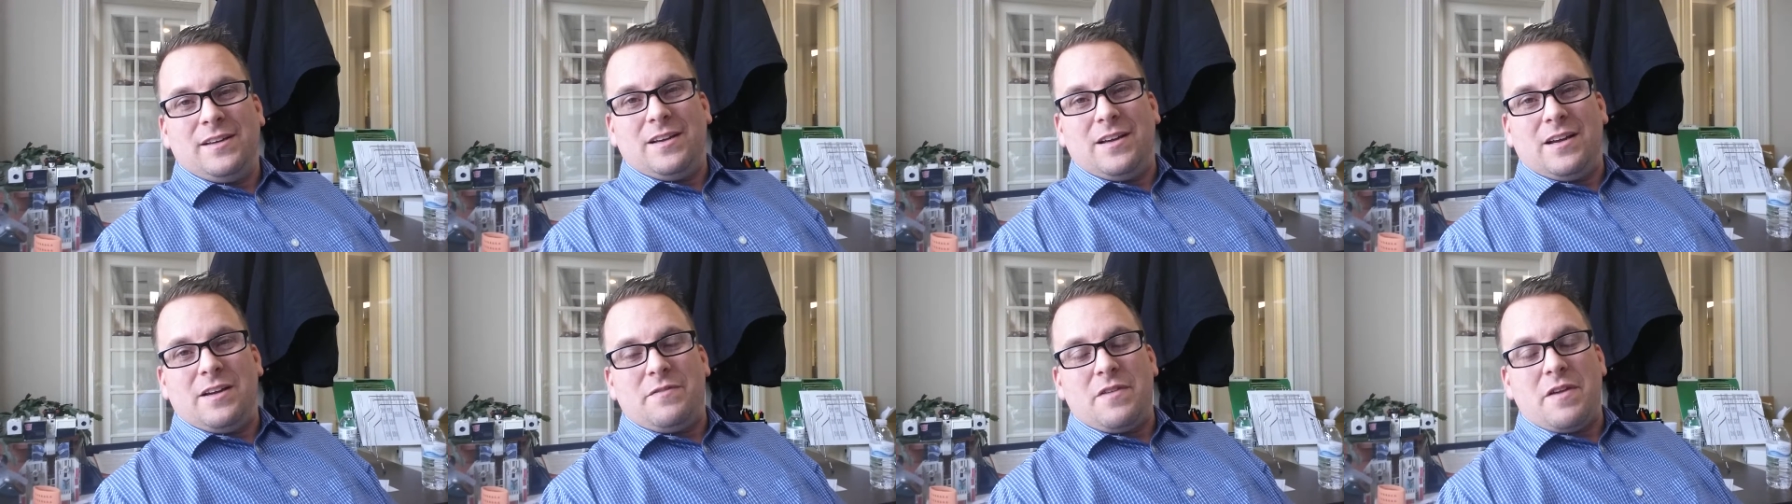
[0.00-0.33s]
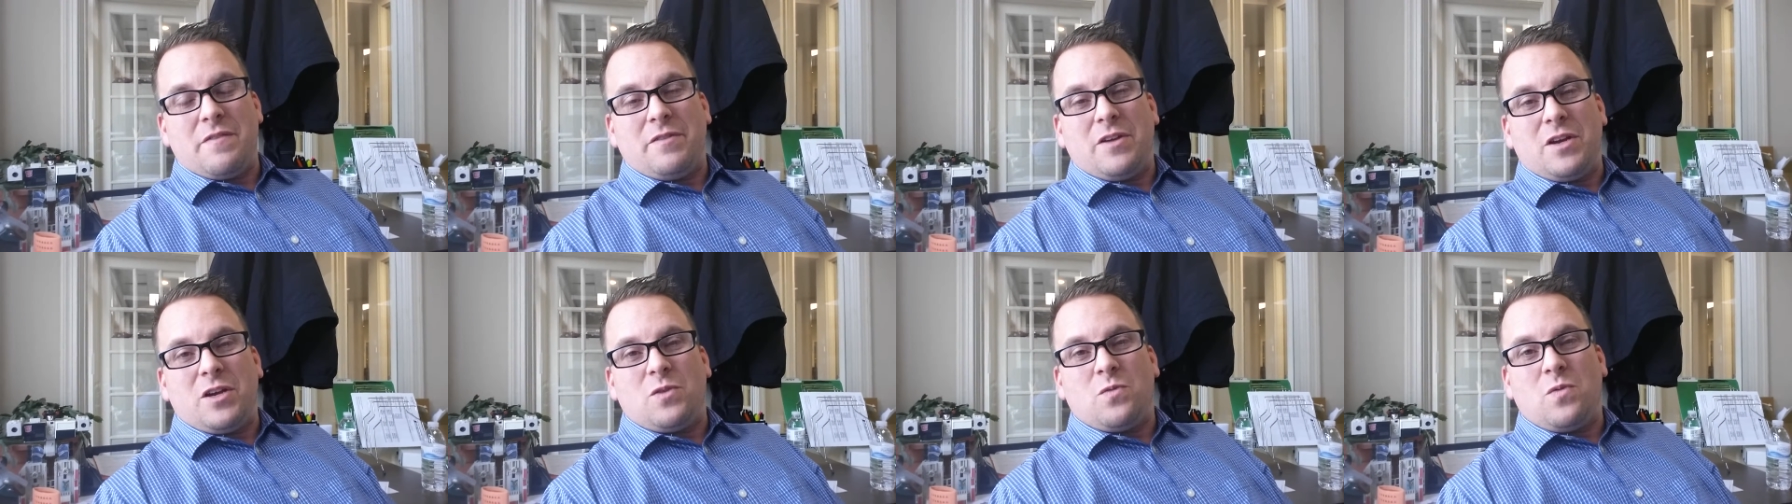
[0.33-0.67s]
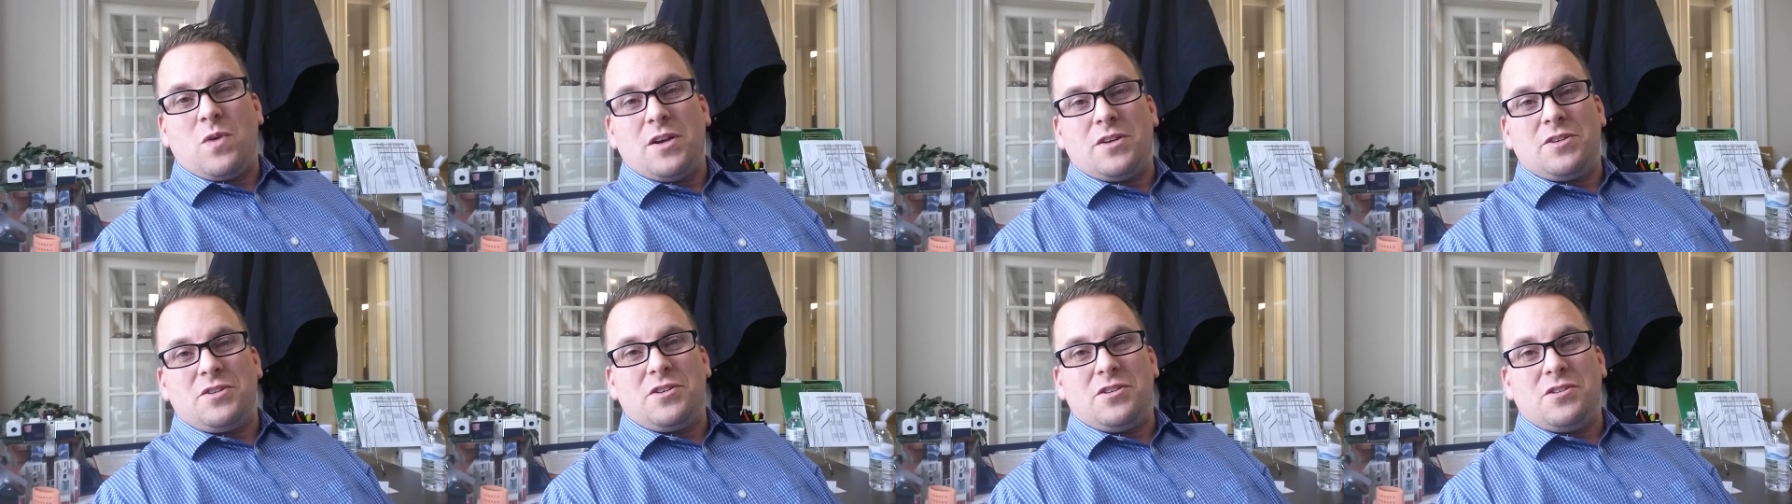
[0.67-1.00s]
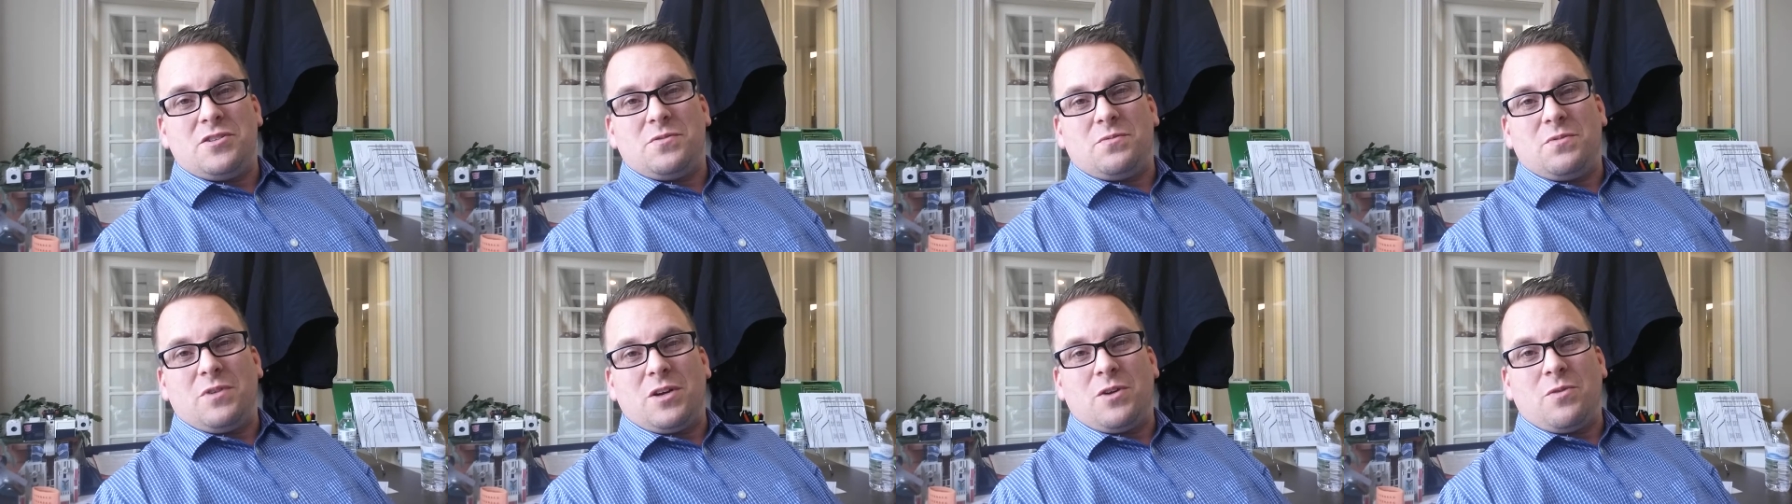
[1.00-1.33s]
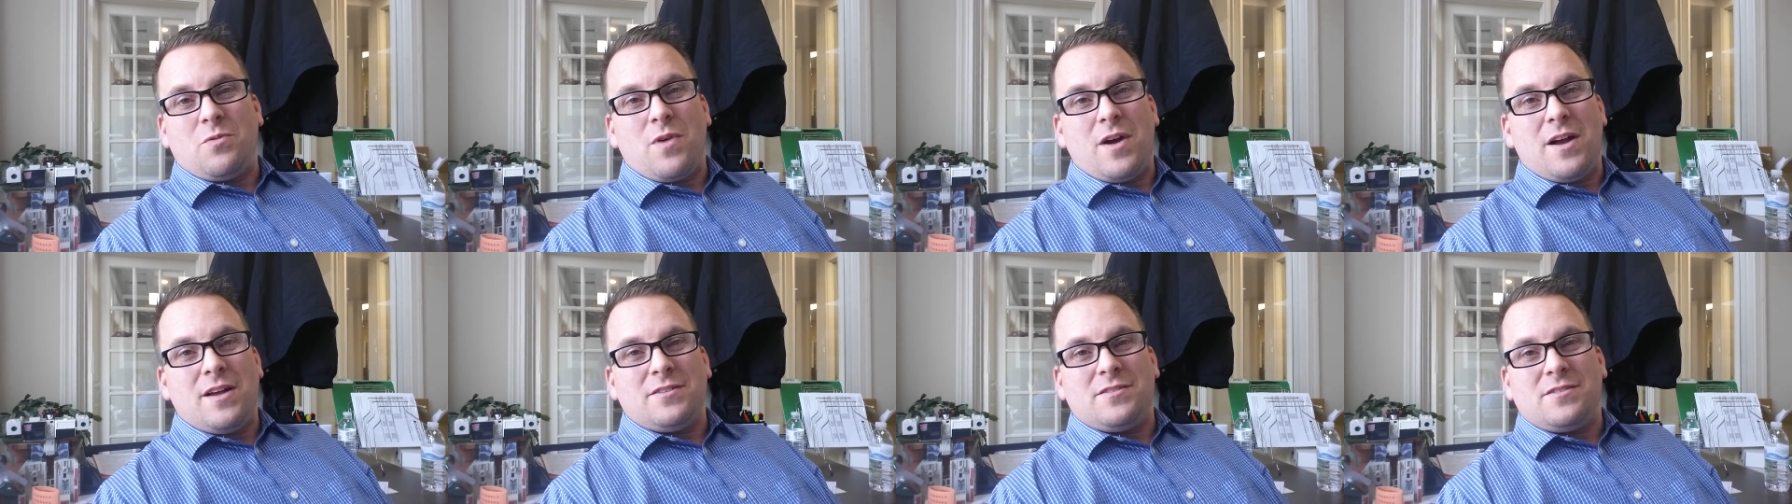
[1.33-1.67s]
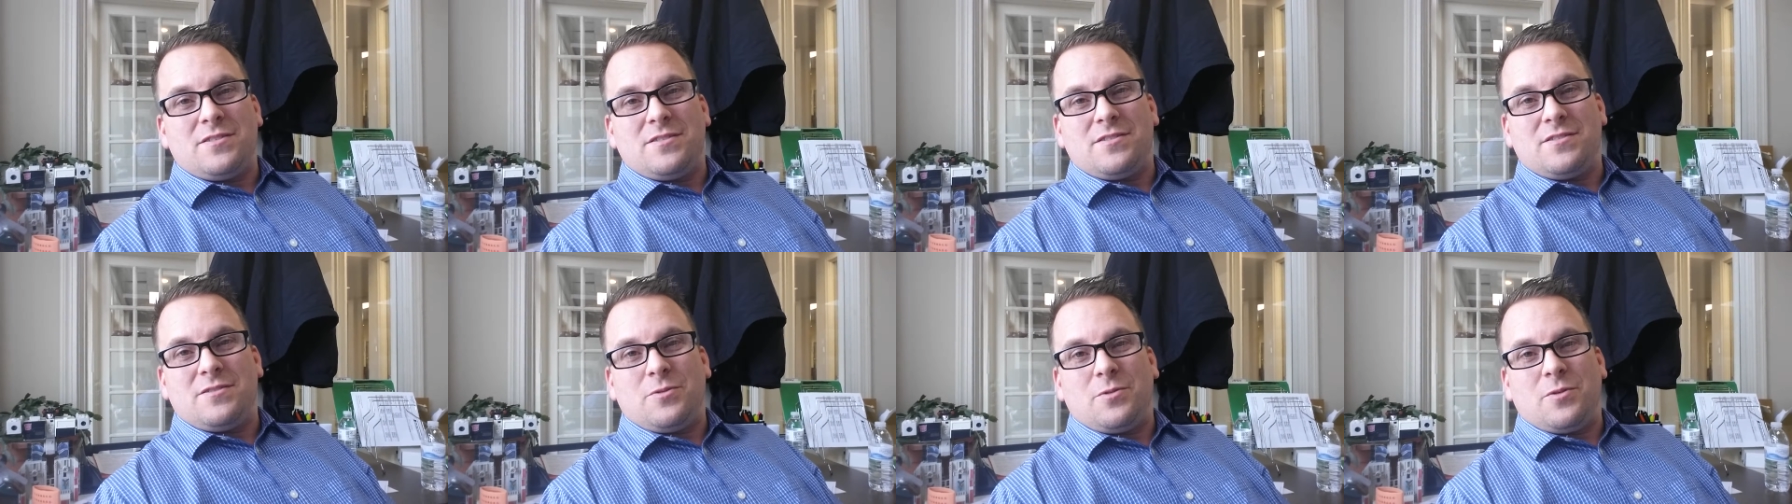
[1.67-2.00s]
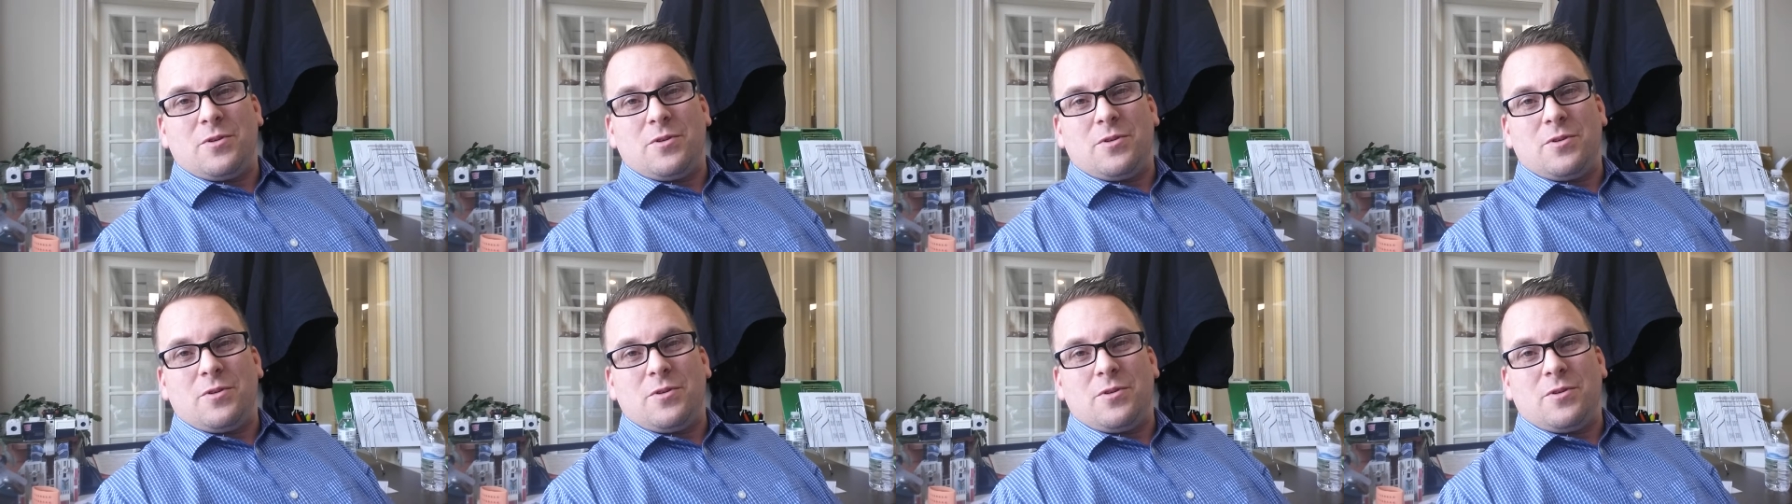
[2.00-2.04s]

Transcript: if you have any questions, requests,